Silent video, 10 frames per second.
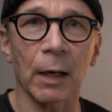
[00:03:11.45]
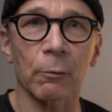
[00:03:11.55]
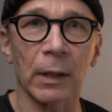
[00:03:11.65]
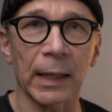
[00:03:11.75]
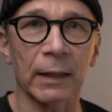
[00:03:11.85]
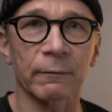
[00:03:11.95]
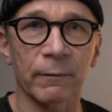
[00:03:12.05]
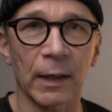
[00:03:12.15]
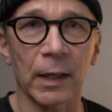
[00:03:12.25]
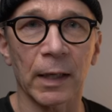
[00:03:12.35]
I will get
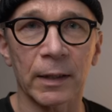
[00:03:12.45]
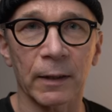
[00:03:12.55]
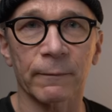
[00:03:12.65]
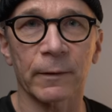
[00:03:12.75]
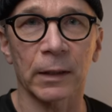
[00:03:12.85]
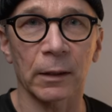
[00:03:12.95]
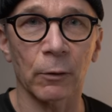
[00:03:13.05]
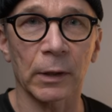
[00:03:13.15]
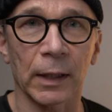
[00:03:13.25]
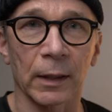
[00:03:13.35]
very different
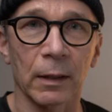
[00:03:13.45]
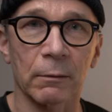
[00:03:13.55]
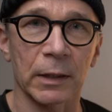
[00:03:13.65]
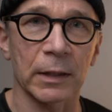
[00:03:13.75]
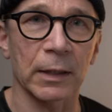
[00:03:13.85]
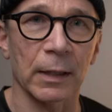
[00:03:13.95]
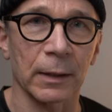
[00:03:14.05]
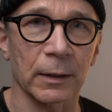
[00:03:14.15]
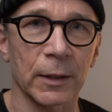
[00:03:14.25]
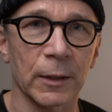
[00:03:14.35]
looking
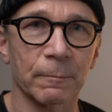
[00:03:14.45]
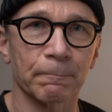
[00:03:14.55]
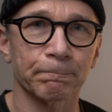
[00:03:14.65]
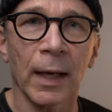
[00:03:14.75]
results.